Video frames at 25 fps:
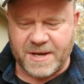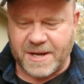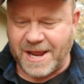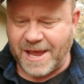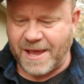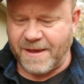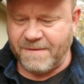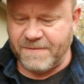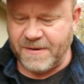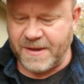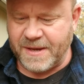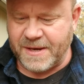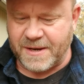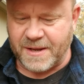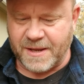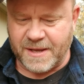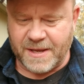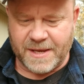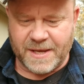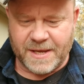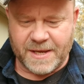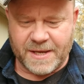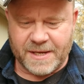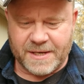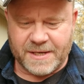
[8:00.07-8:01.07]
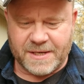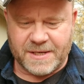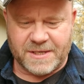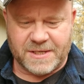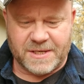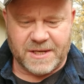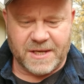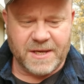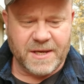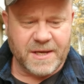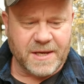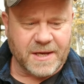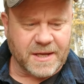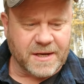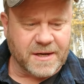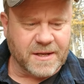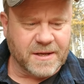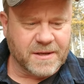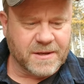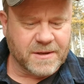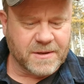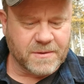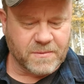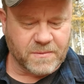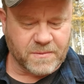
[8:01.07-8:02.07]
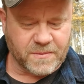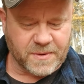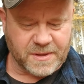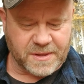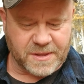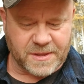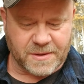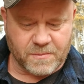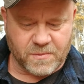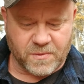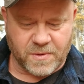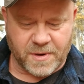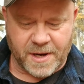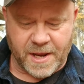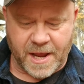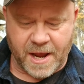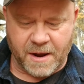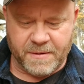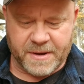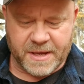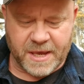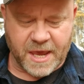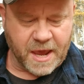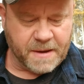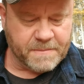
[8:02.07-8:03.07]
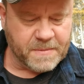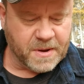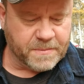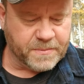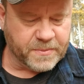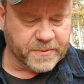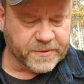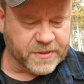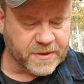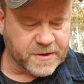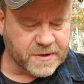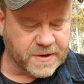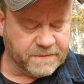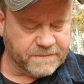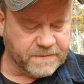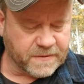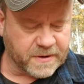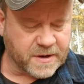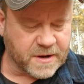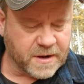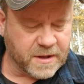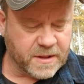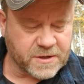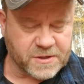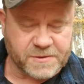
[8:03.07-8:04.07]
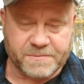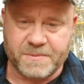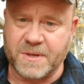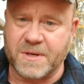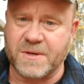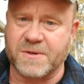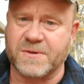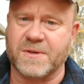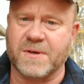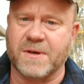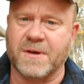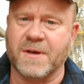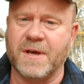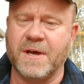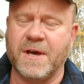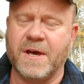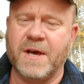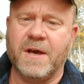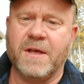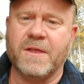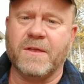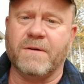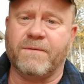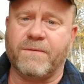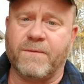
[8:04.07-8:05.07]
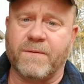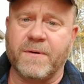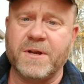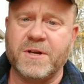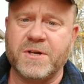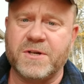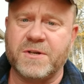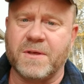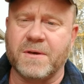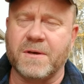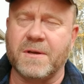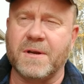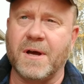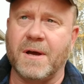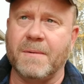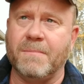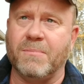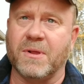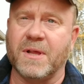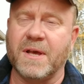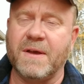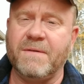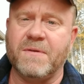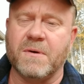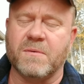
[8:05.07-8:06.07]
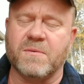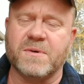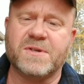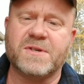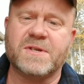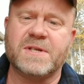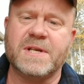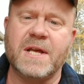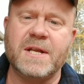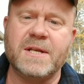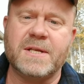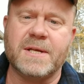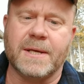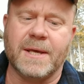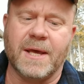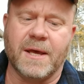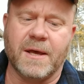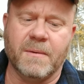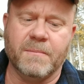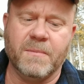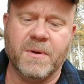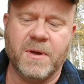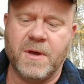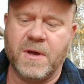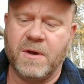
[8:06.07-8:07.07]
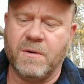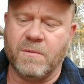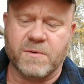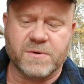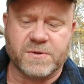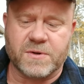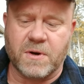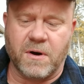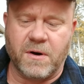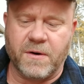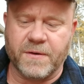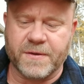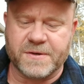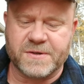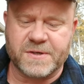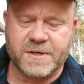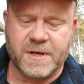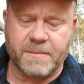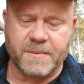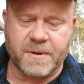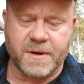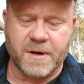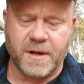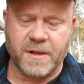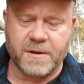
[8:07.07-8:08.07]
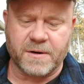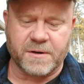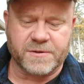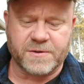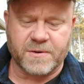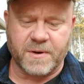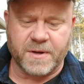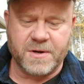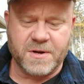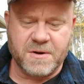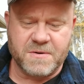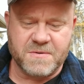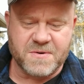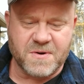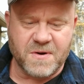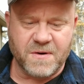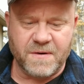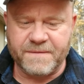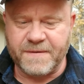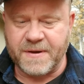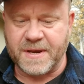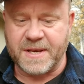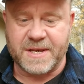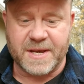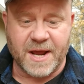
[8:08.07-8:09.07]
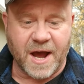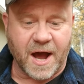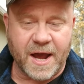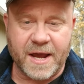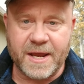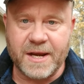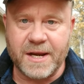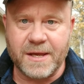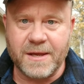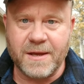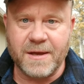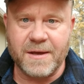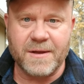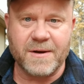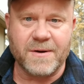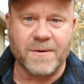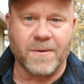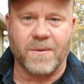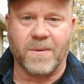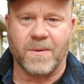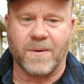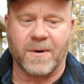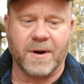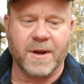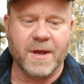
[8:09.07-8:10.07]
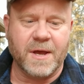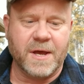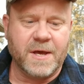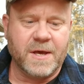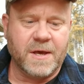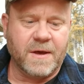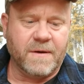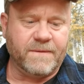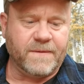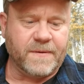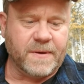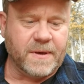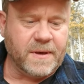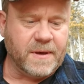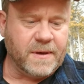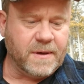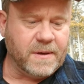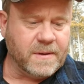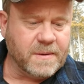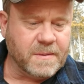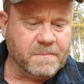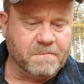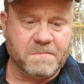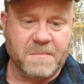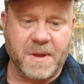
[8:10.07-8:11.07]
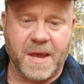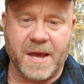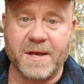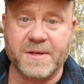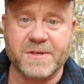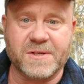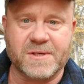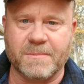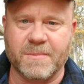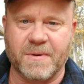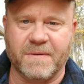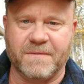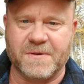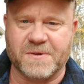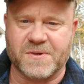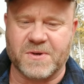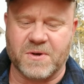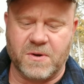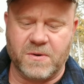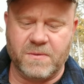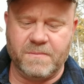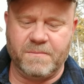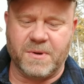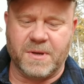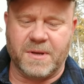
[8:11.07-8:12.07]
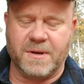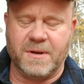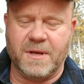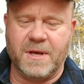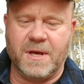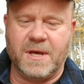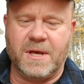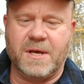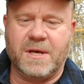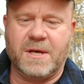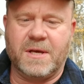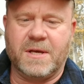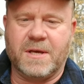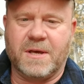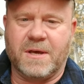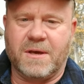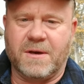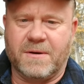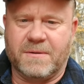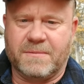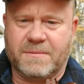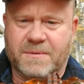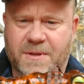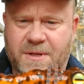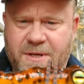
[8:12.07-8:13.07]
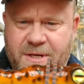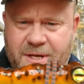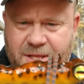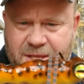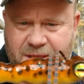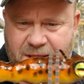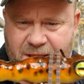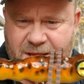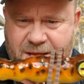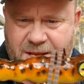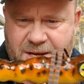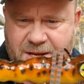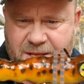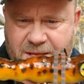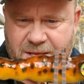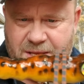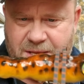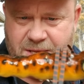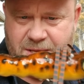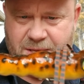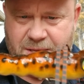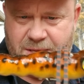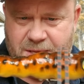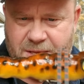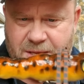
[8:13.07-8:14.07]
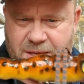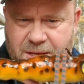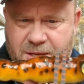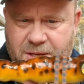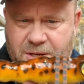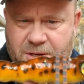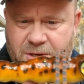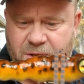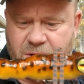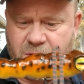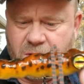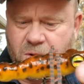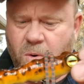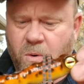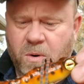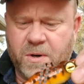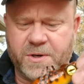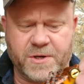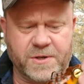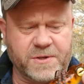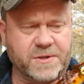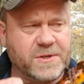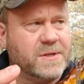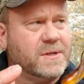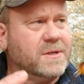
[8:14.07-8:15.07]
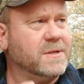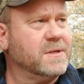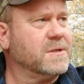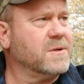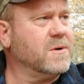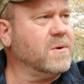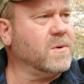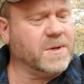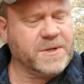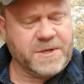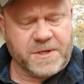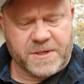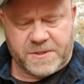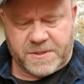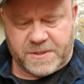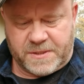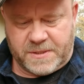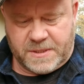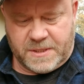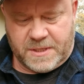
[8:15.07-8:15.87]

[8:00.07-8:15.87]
Davy did with how he came up with the different colors, because the fringe that I believe that was sent to him was all the same color. So I don't know if he dyed it or if he had some of his own, but look at that. Gorgeous, gorgeous.